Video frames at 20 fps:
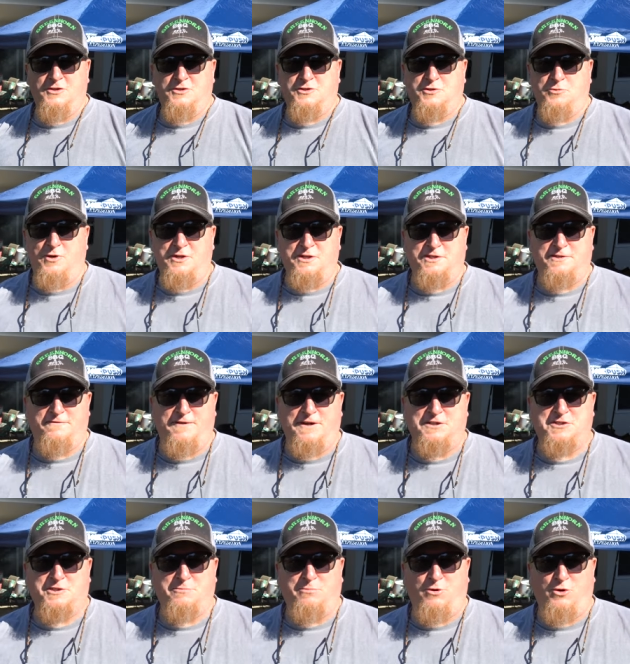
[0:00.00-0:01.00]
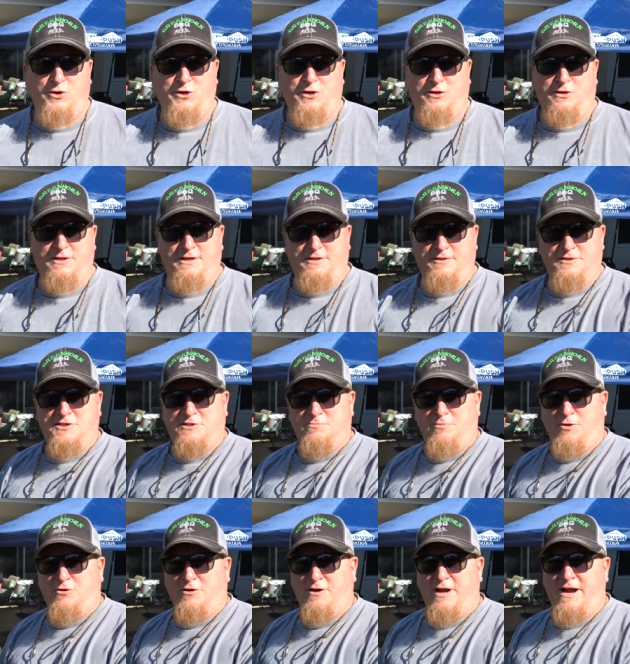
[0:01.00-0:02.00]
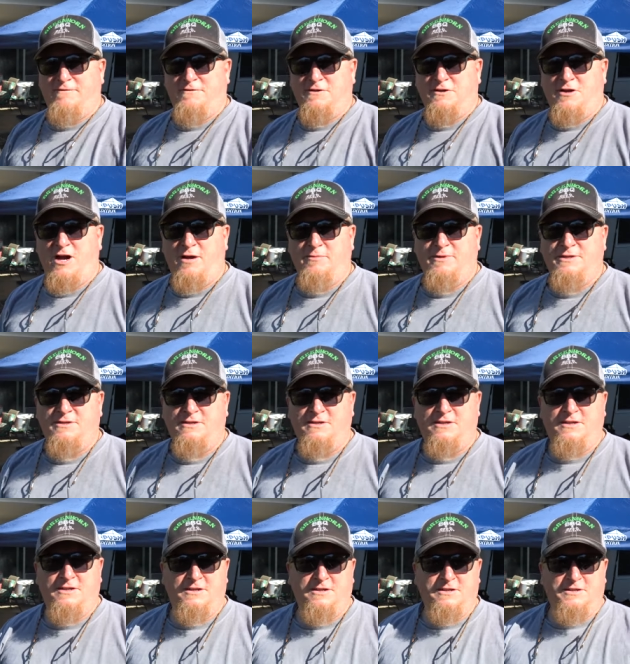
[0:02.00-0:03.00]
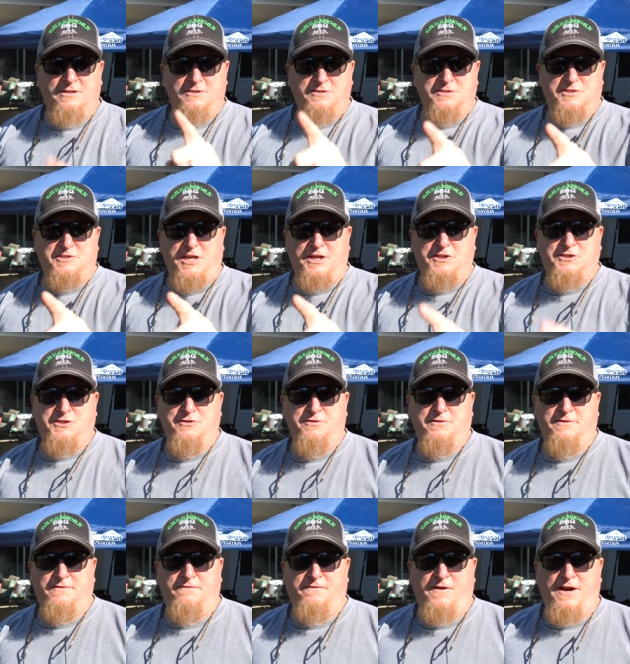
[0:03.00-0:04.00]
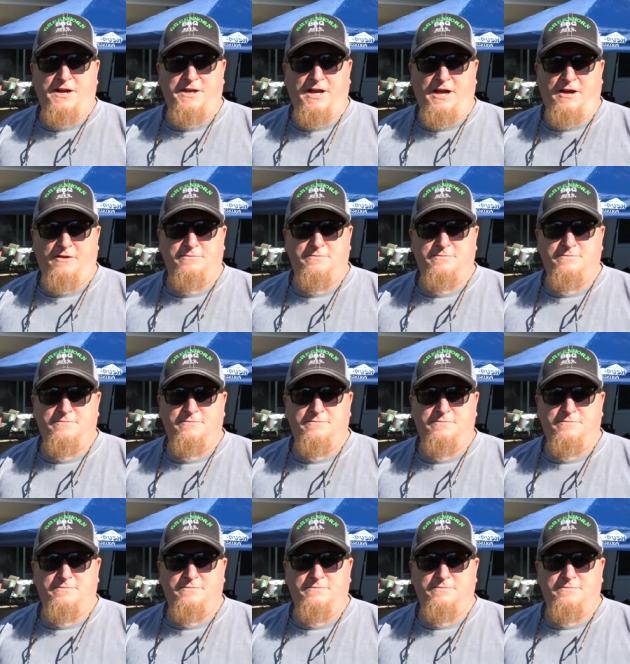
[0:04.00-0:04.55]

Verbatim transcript: So what does vegetable oil and this smoker have in common? Stay tuned and find out.